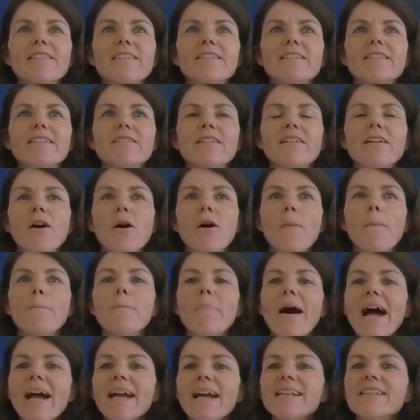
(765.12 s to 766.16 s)
the
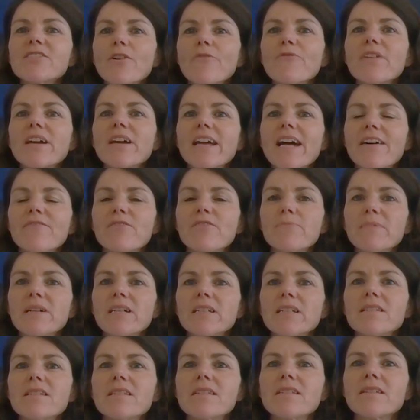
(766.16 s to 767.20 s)
minds of the
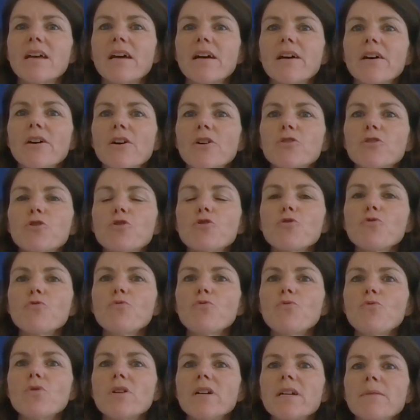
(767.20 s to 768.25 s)
governments
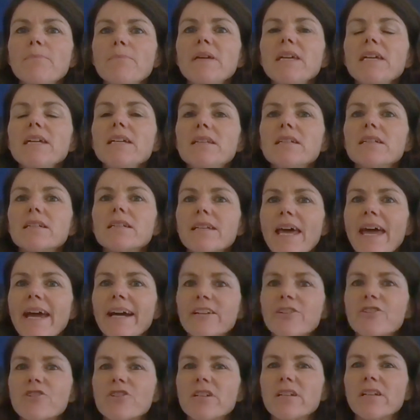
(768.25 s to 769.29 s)
to immediate
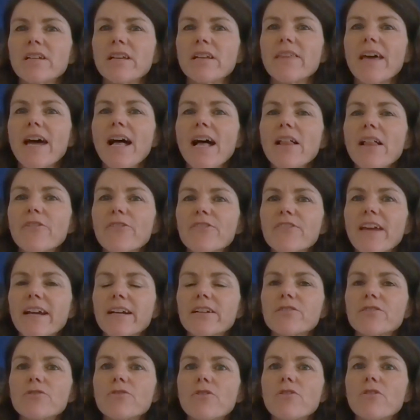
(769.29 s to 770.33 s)
action in the health
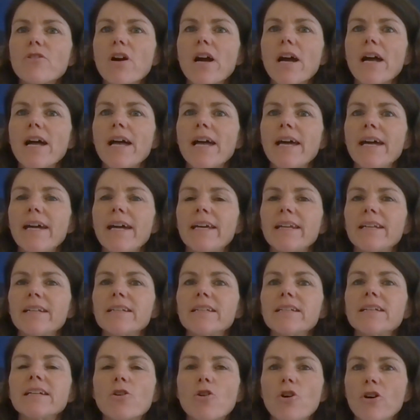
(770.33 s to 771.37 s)
sector
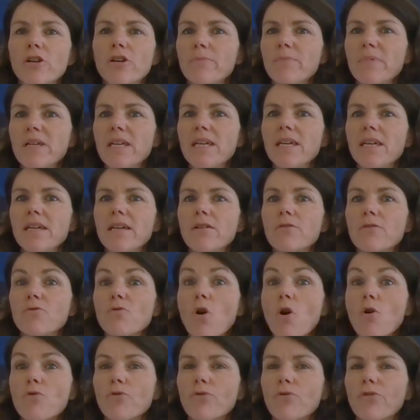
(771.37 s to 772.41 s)
and economy
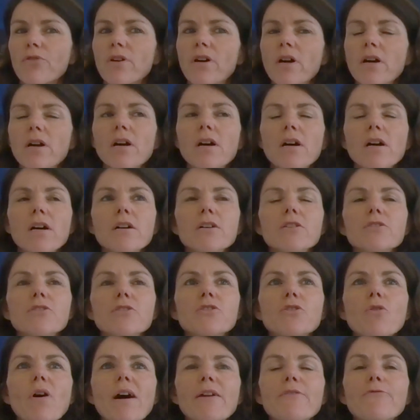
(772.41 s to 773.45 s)
growth.
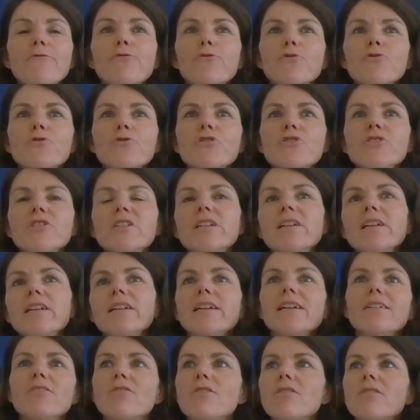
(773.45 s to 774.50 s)
So
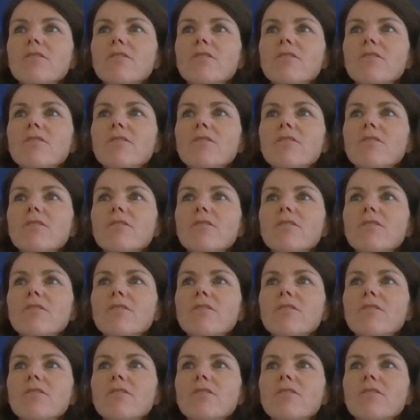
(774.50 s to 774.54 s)
unfortunately,